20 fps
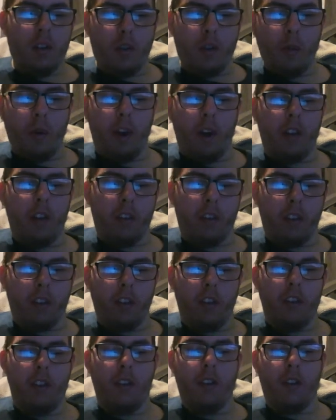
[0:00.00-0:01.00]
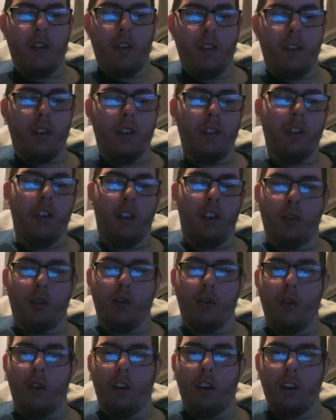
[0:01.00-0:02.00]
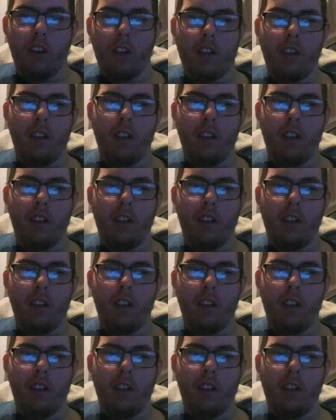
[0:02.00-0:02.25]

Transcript: Too bad This short,